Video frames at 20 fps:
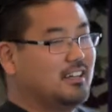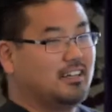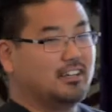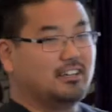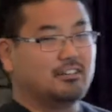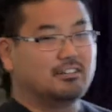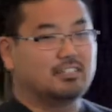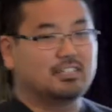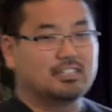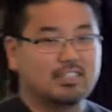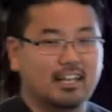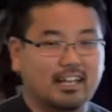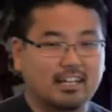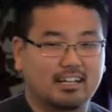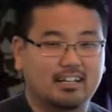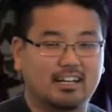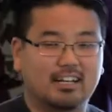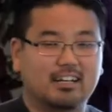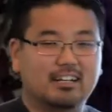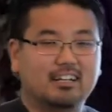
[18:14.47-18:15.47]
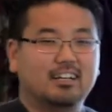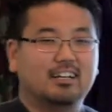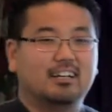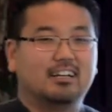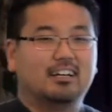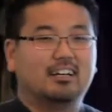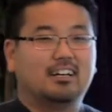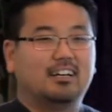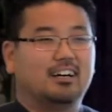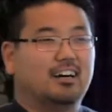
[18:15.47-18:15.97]
Just like
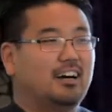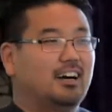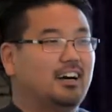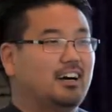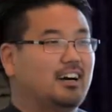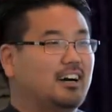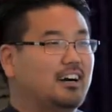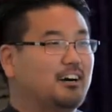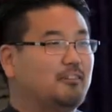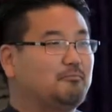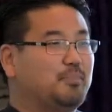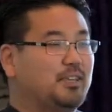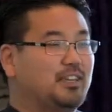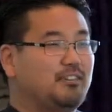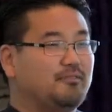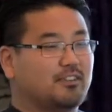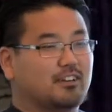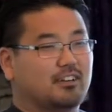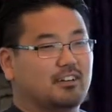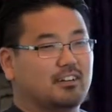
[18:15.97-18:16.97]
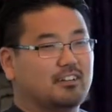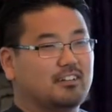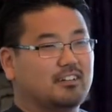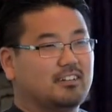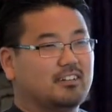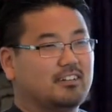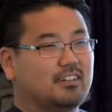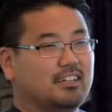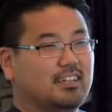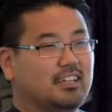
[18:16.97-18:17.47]
a beaver
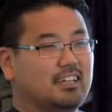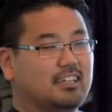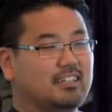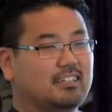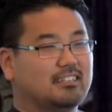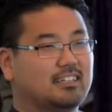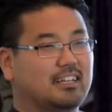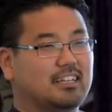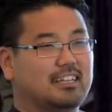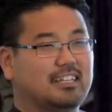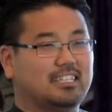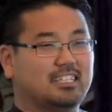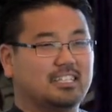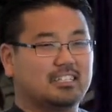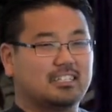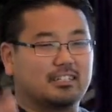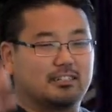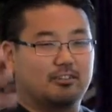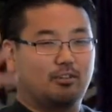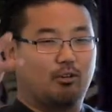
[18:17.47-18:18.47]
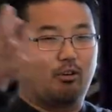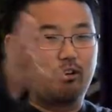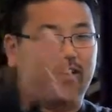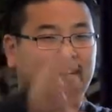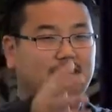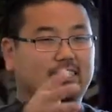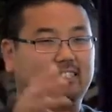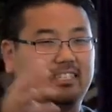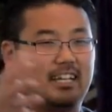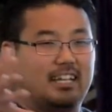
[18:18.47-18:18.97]
is a logistical
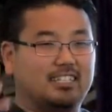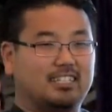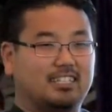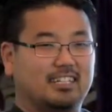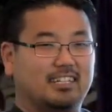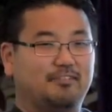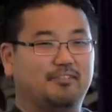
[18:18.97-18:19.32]
organization.